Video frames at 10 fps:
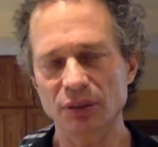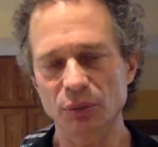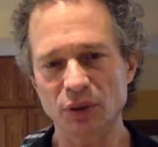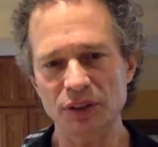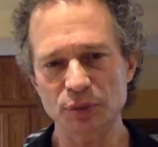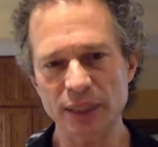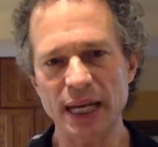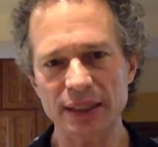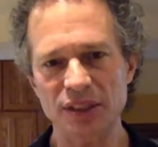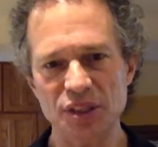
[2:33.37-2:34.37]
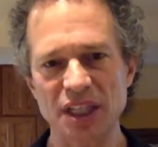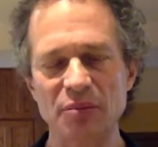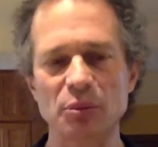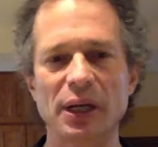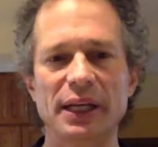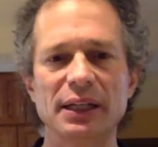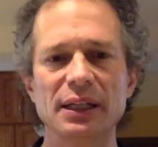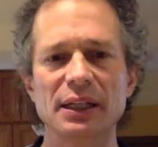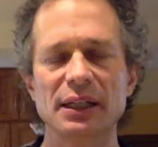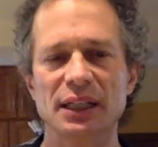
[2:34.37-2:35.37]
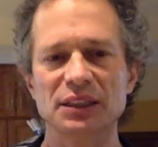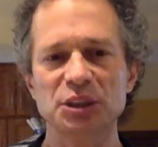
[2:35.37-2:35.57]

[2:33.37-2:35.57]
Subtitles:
will always react the same way and